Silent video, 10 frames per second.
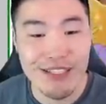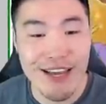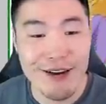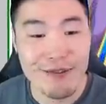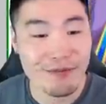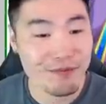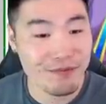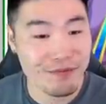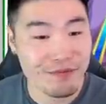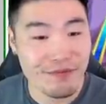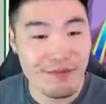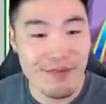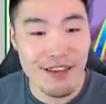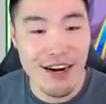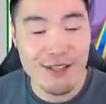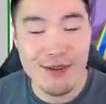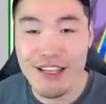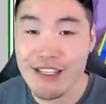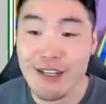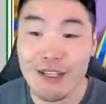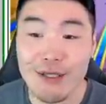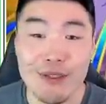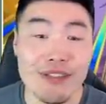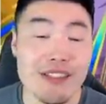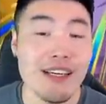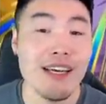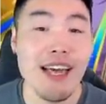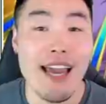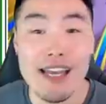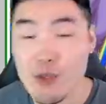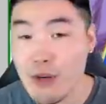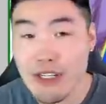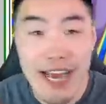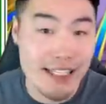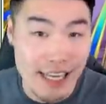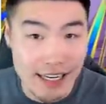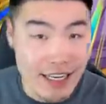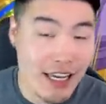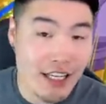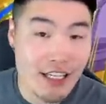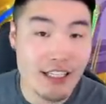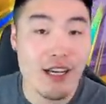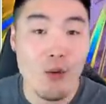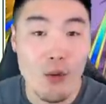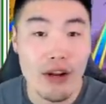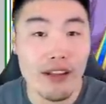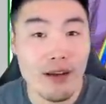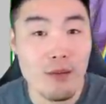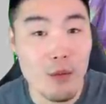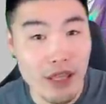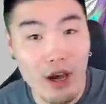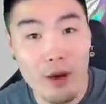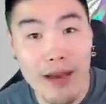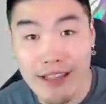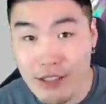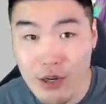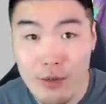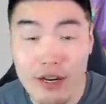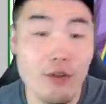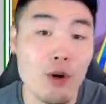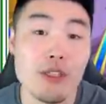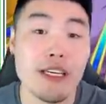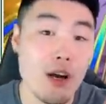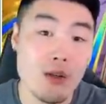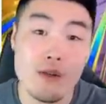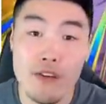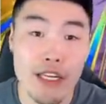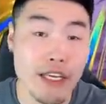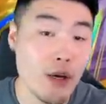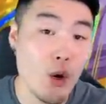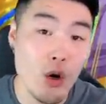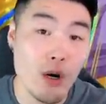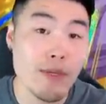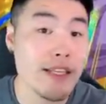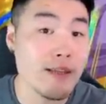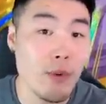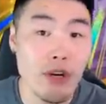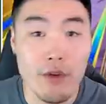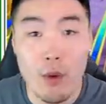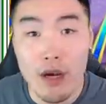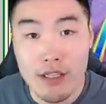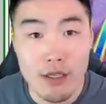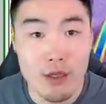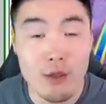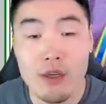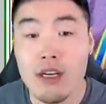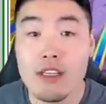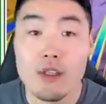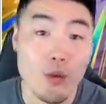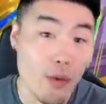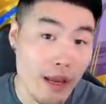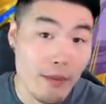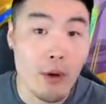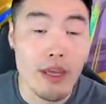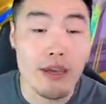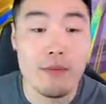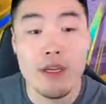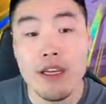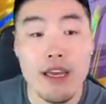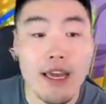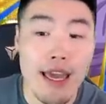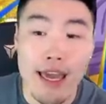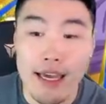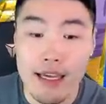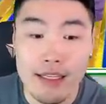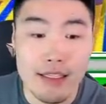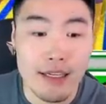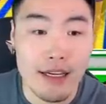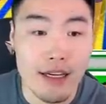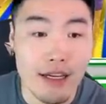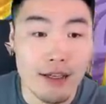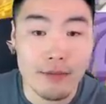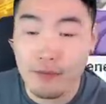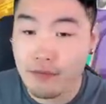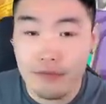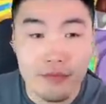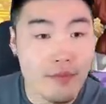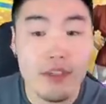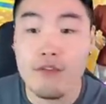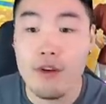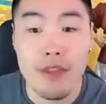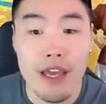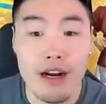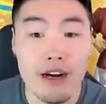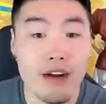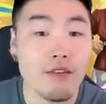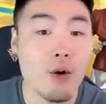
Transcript: now. Alright, two of these Hercules at super attack 10 each, one of them with all paths open. Of course, you can also feed in the orbs at this point if you want to, to rainbow him. And uh, from there, of